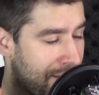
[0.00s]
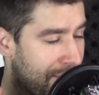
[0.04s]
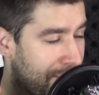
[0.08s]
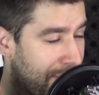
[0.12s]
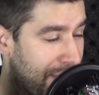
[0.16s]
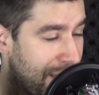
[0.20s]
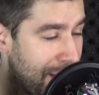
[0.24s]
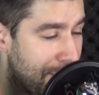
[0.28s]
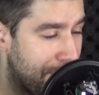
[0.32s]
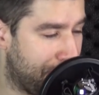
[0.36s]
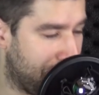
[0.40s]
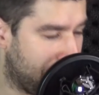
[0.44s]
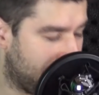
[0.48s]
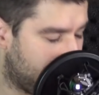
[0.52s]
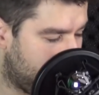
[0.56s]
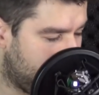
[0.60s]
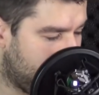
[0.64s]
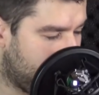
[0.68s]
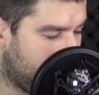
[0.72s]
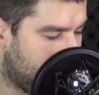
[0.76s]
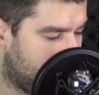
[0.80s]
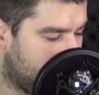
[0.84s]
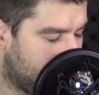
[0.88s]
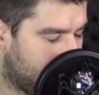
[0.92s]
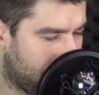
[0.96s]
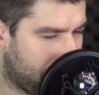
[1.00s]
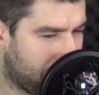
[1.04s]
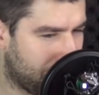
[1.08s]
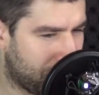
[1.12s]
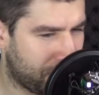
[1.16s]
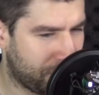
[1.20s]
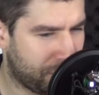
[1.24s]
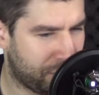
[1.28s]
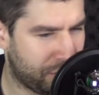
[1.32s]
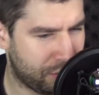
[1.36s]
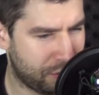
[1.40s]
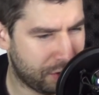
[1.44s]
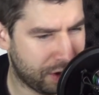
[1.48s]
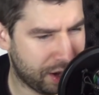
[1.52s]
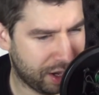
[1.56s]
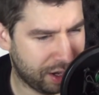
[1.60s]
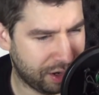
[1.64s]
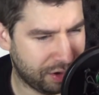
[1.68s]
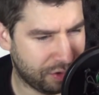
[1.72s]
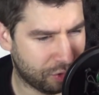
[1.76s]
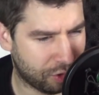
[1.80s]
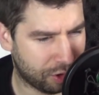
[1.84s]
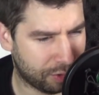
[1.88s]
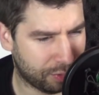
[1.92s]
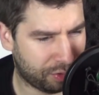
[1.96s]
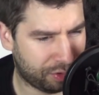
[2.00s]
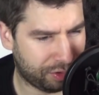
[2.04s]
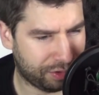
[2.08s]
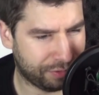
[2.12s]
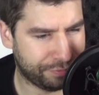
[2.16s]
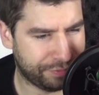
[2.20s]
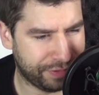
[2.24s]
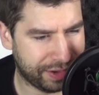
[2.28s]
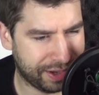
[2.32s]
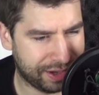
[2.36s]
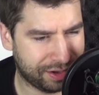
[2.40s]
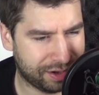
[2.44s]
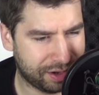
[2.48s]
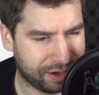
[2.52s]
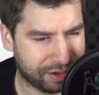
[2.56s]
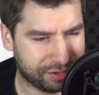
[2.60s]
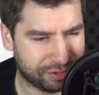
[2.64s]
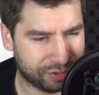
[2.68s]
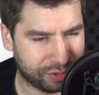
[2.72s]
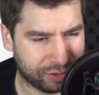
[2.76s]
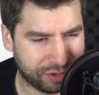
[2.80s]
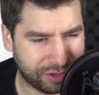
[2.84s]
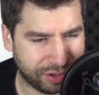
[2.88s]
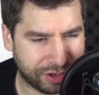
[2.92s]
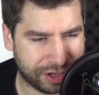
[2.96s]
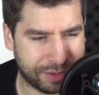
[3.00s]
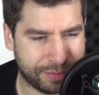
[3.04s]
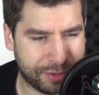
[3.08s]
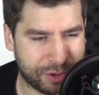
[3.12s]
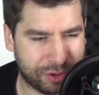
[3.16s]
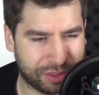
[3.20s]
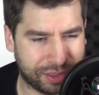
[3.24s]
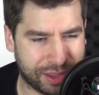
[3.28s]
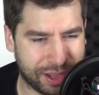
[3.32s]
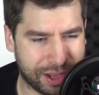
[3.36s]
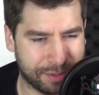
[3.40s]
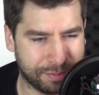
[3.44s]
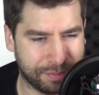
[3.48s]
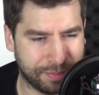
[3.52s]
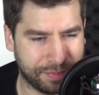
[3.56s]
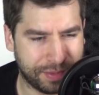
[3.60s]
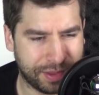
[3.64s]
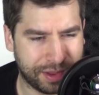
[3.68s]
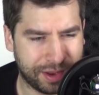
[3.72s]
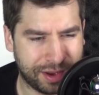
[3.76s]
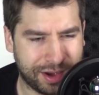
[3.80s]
the ability to go to a normal event. So it's not about them.